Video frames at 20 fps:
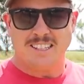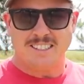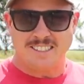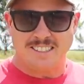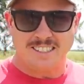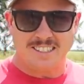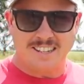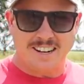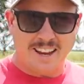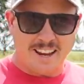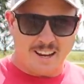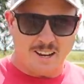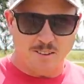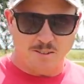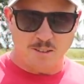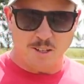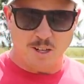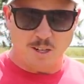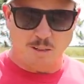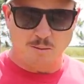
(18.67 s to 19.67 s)
Today
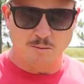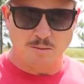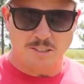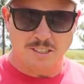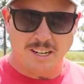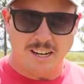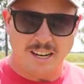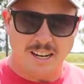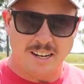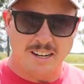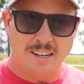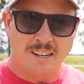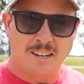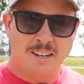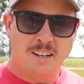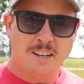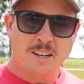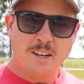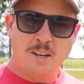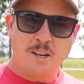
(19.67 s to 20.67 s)
on the homestead,
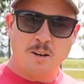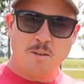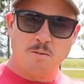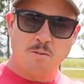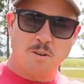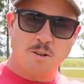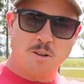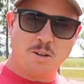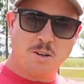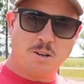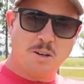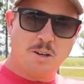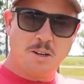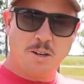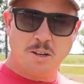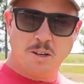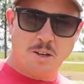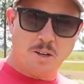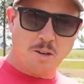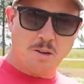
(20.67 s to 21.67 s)
we're gonna
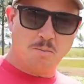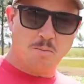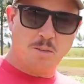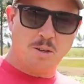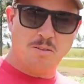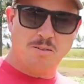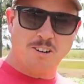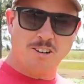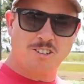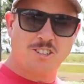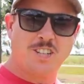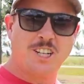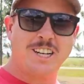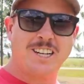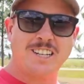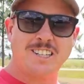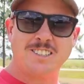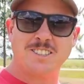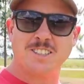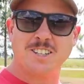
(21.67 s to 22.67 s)
move our
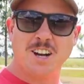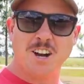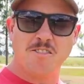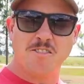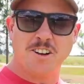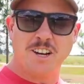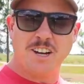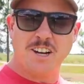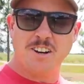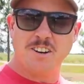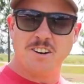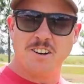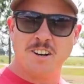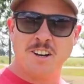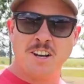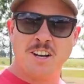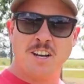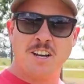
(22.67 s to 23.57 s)
chickens over here